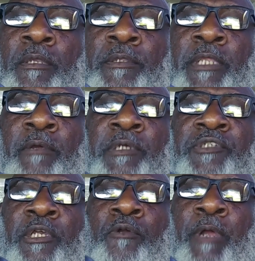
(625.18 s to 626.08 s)
There is
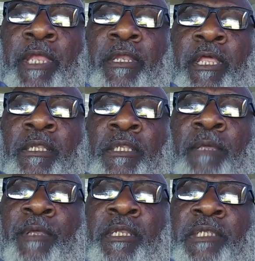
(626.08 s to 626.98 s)
a great and
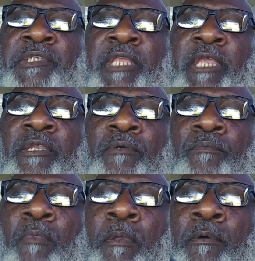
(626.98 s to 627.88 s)
limitless
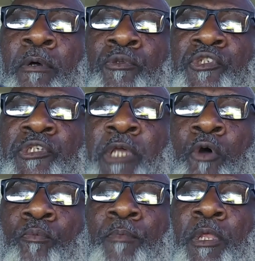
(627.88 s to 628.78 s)
kingdom whose
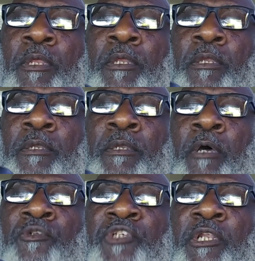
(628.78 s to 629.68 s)
scope
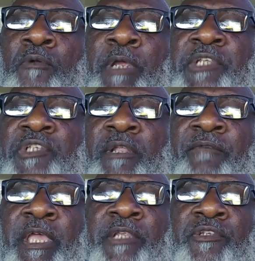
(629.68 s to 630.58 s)
no generation
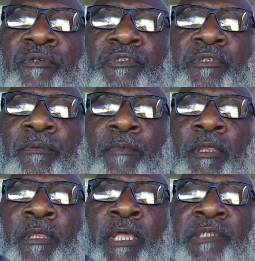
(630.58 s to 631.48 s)
of angels
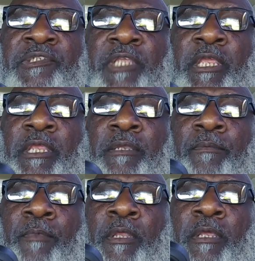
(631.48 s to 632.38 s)
has seen,
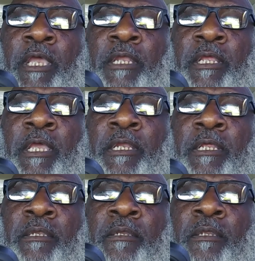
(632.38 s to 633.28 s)
and in
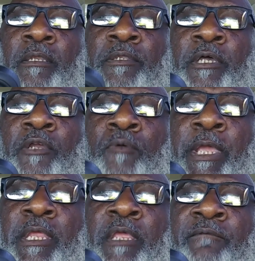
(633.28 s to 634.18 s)
it the
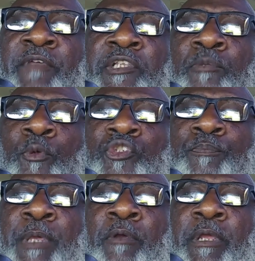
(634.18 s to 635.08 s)
great invisible
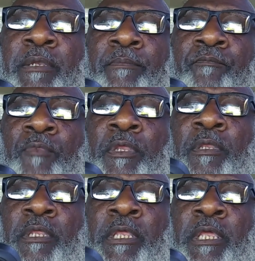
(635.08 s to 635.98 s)
spirit
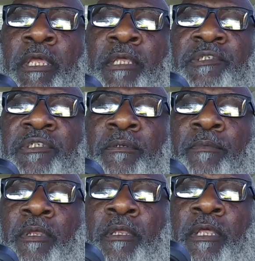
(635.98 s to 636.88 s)
is,
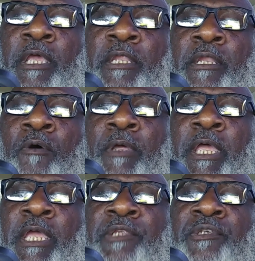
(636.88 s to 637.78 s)
and no
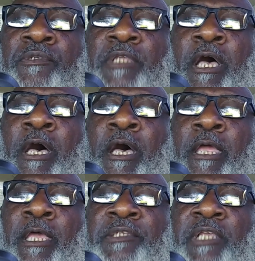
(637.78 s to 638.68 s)
angel's
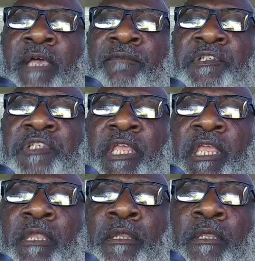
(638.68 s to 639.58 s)
eye has ever
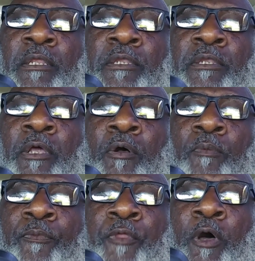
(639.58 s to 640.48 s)
seen,
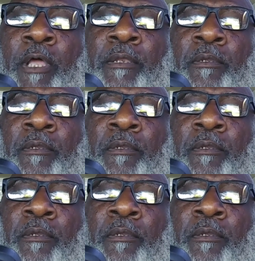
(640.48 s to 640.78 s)
no thought